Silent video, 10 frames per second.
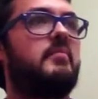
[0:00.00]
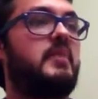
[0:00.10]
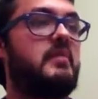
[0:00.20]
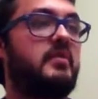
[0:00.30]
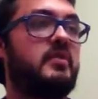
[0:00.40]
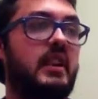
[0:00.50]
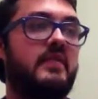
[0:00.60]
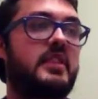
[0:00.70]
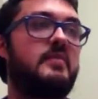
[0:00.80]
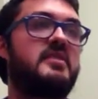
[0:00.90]
people who have
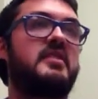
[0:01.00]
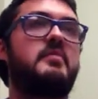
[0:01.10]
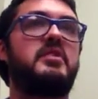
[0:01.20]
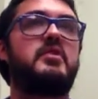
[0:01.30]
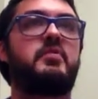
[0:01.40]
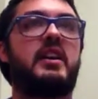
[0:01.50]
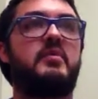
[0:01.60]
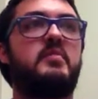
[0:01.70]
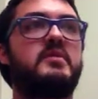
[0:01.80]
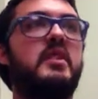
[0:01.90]
substance abuse
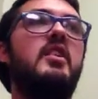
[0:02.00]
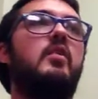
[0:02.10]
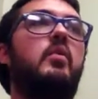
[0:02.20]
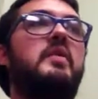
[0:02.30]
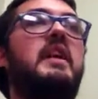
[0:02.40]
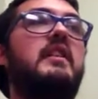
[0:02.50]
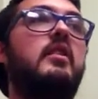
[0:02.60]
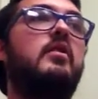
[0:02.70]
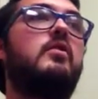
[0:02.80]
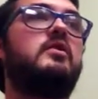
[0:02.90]
problems, when they
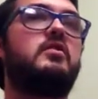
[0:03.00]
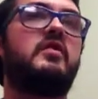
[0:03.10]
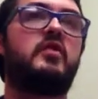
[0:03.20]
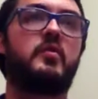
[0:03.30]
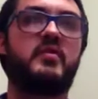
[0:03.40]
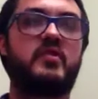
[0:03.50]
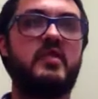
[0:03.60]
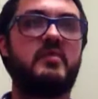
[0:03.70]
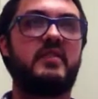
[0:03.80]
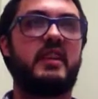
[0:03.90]
go to a form of
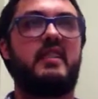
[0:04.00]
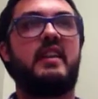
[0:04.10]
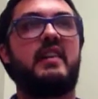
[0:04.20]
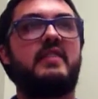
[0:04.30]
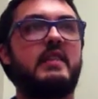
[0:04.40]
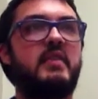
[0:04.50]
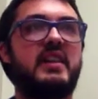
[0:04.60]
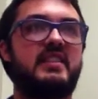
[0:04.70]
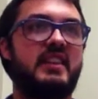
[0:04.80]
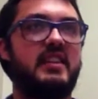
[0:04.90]
treatment like that, they
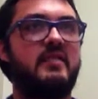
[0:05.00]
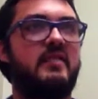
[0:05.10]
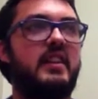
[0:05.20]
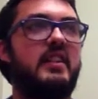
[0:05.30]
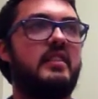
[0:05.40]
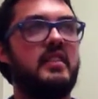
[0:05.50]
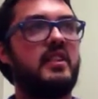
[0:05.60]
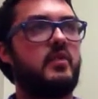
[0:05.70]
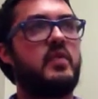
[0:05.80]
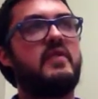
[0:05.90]
might kind of
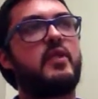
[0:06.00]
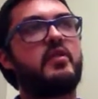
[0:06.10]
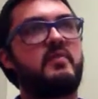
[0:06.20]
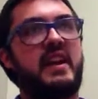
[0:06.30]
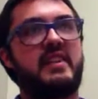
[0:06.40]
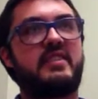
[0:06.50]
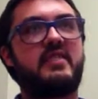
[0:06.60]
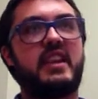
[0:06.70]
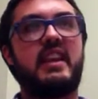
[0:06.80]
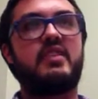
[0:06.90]
revert back to
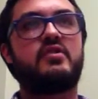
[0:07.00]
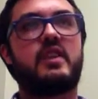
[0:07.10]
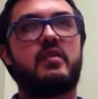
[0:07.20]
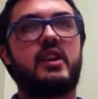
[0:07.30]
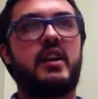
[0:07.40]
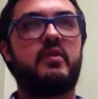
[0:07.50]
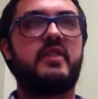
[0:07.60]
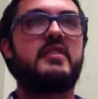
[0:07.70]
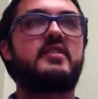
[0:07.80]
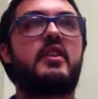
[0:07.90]
the age they were at when
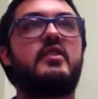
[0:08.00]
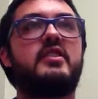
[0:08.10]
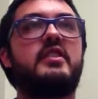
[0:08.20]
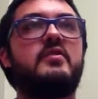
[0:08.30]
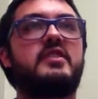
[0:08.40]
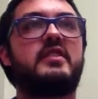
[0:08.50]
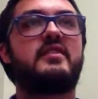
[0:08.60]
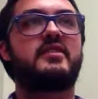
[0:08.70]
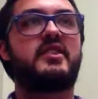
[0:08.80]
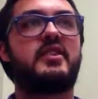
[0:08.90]
they started
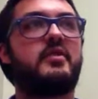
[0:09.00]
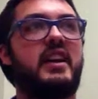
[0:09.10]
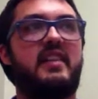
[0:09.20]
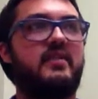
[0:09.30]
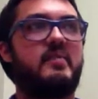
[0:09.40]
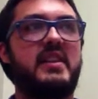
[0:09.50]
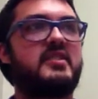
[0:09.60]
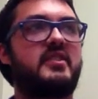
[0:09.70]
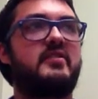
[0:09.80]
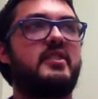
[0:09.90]
using. So you have
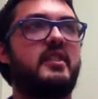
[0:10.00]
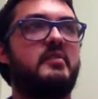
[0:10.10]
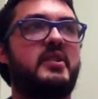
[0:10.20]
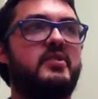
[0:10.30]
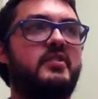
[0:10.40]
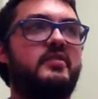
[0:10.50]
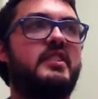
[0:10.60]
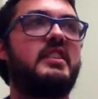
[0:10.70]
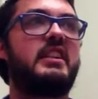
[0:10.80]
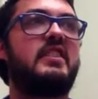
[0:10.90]
basically a bunch of
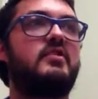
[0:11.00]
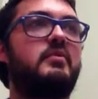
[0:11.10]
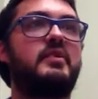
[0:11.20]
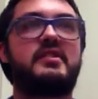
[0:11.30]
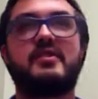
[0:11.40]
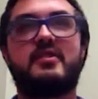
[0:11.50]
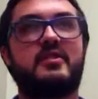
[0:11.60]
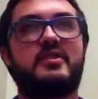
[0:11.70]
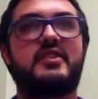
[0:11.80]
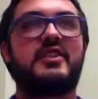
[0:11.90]
teenage boys and
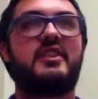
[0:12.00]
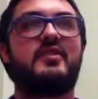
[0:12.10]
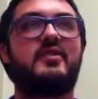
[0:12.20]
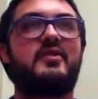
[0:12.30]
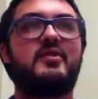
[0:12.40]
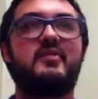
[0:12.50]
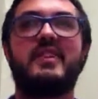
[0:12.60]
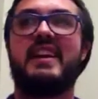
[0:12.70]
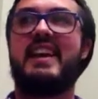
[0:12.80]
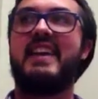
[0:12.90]
girls sitting in the room,
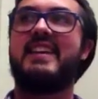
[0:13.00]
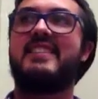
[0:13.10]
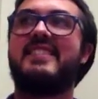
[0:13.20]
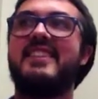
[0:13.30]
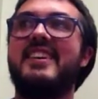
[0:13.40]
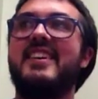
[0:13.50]
and